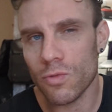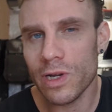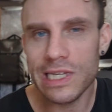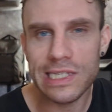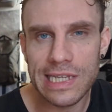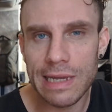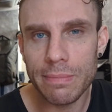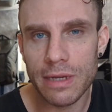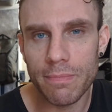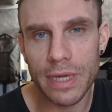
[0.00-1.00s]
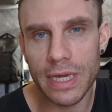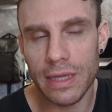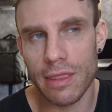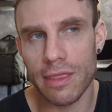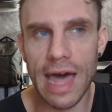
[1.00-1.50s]
really seem to
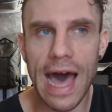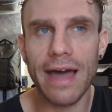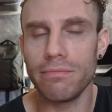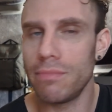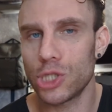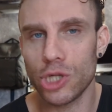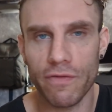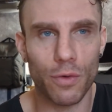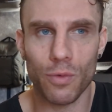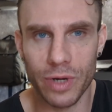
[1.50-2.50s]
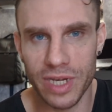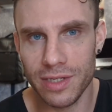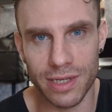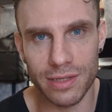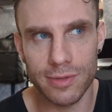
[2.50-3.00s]
be that much of a
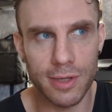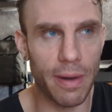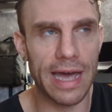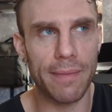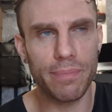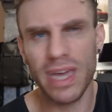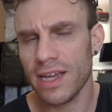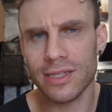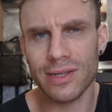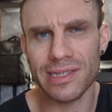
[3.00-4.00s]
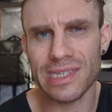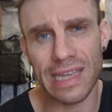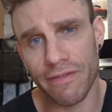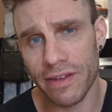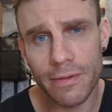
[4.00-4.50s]
reason to buy a Pixel
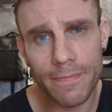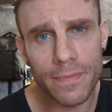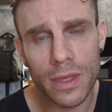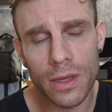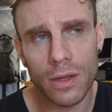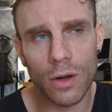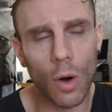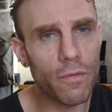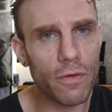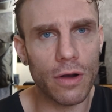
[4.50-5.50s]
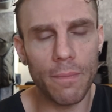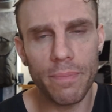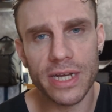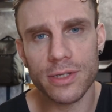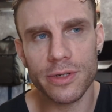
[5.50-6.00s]
7 over a
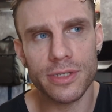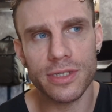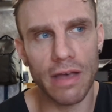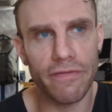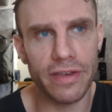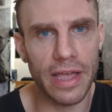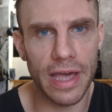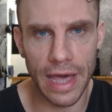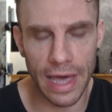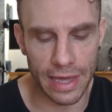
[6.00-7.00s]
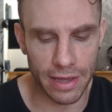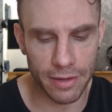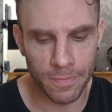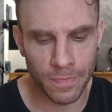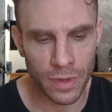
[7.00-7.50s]
Pixel 7a.
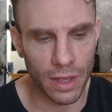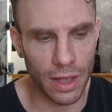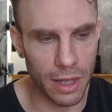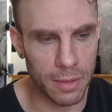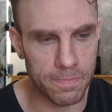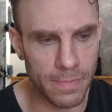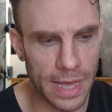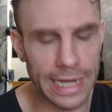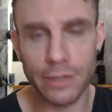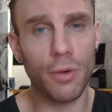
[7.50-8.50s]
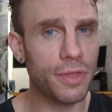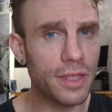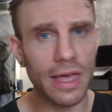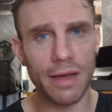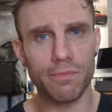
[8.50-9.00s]
Um, and I don't
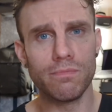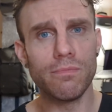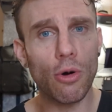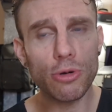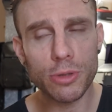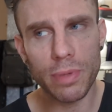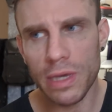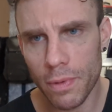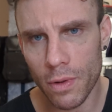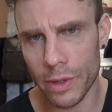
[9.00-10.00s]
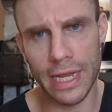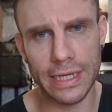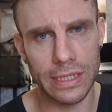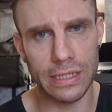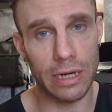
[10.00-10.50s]
think that most people would
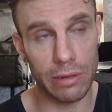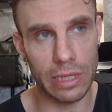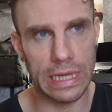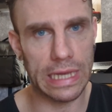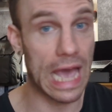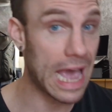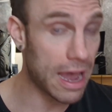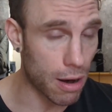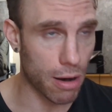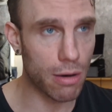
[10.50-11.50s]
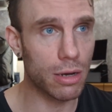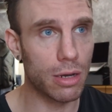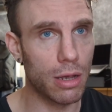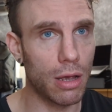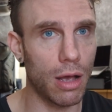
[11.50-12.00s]
necessarily care
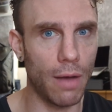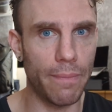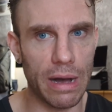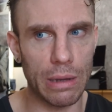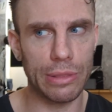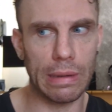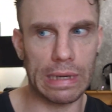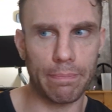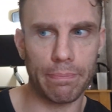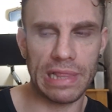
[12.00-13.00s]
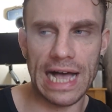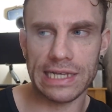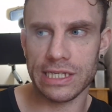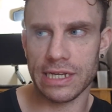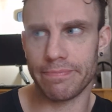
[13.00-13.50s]
about the
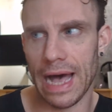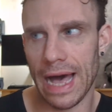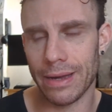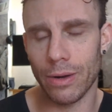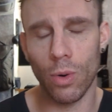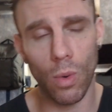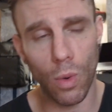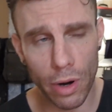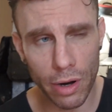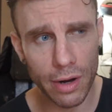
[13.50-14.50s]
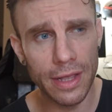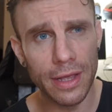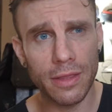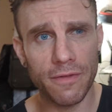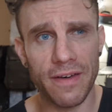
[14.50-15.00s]
plastic back or
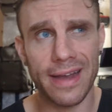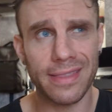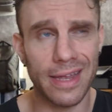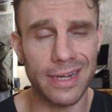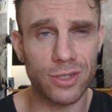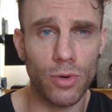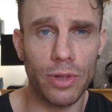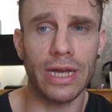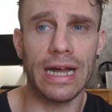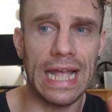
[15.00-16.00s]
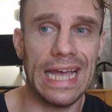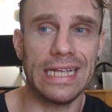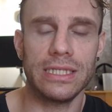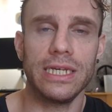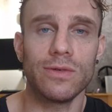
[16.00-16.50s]
the fact that it's only got
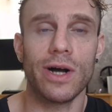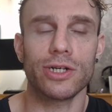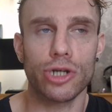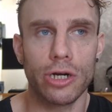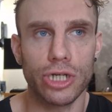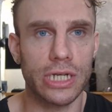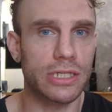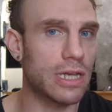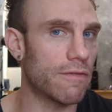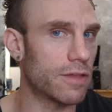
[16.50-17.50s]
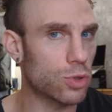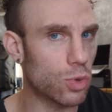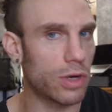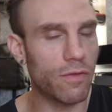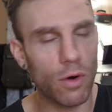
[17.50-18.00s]
18 watt charging instead of the
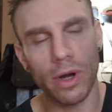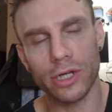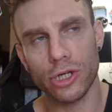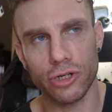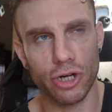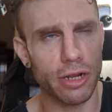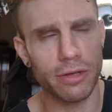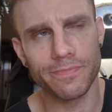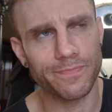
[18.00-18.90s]
24 watt charger.